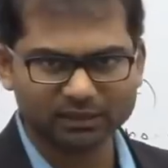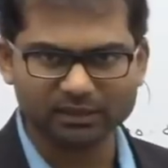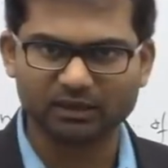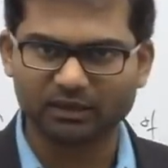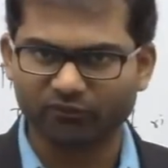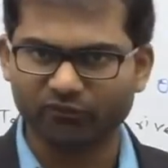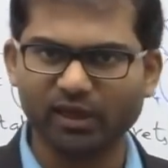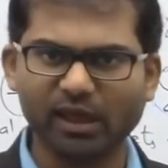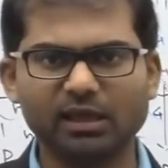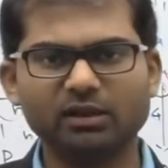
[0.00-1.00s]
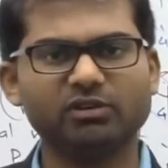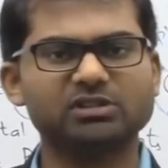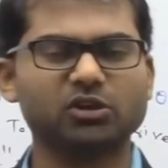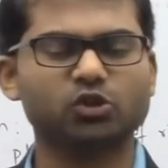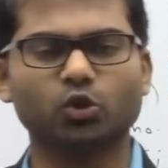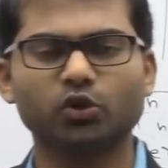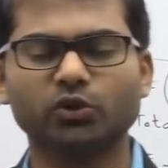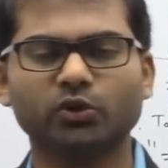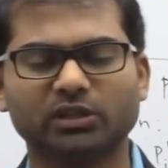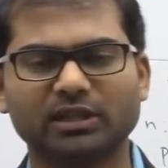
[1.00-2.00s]
the way in which I have shown
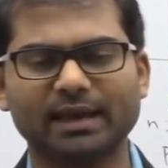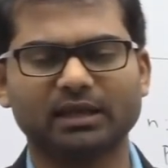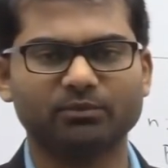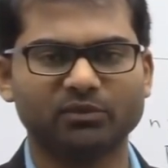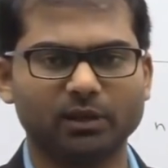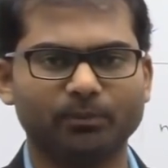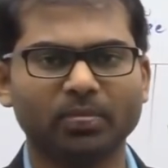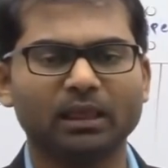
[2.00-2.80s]
you in the diagram there.